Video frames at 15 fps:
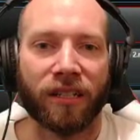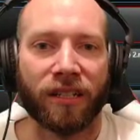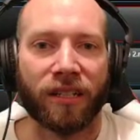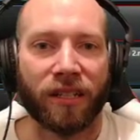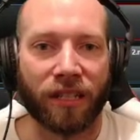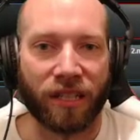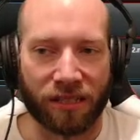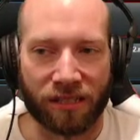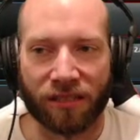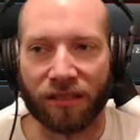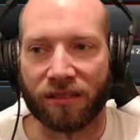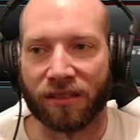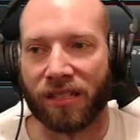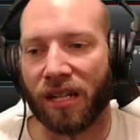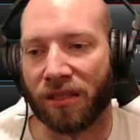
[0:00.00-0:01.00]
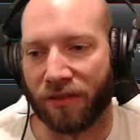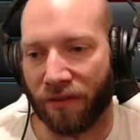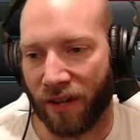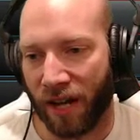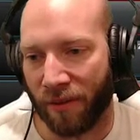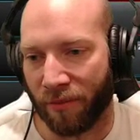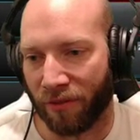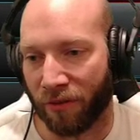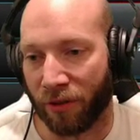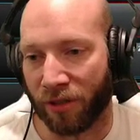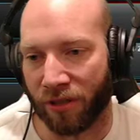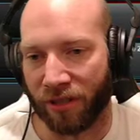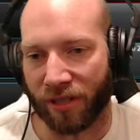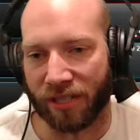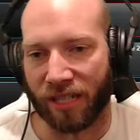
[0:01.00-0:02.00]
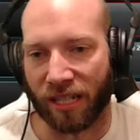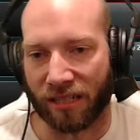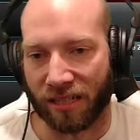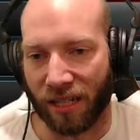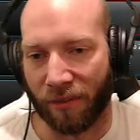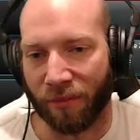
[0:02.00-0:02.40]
it still sounds fine before you do this next step,